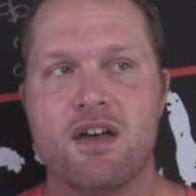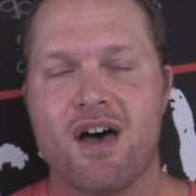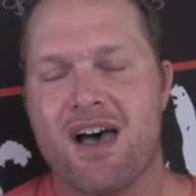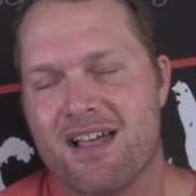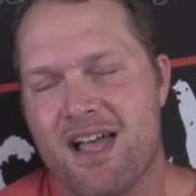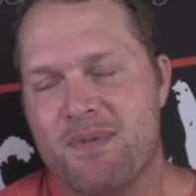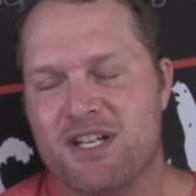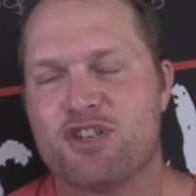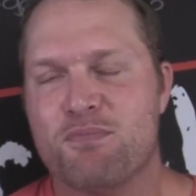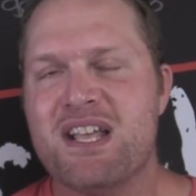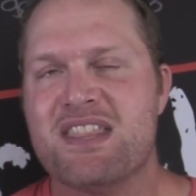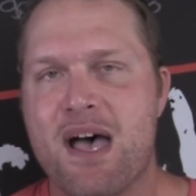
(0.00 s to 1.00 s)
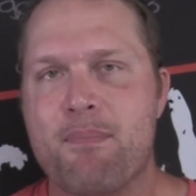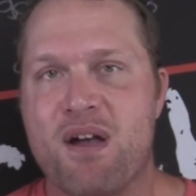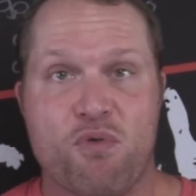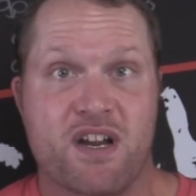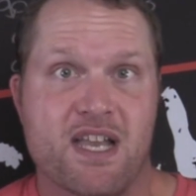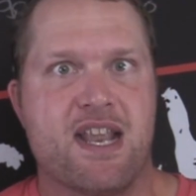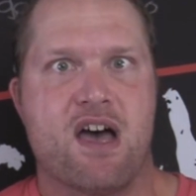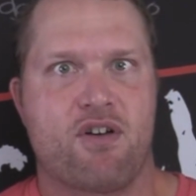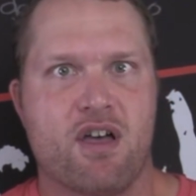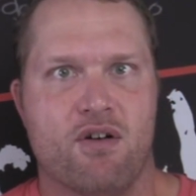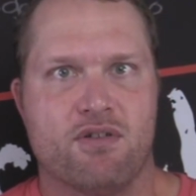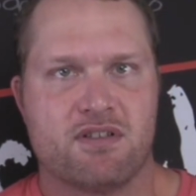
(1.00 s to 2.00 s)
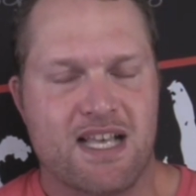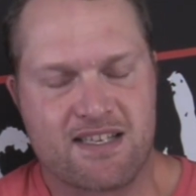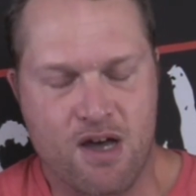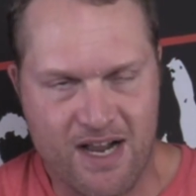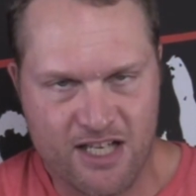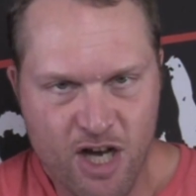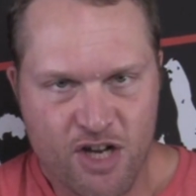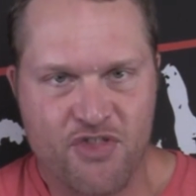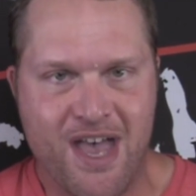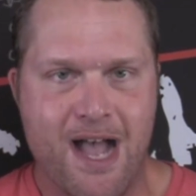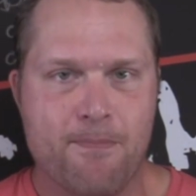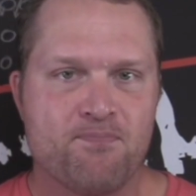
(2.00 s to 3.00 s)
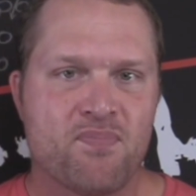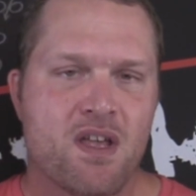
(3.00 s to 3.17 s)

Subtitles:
I mean, to me, that meant we're getting out coached. That's how I took that.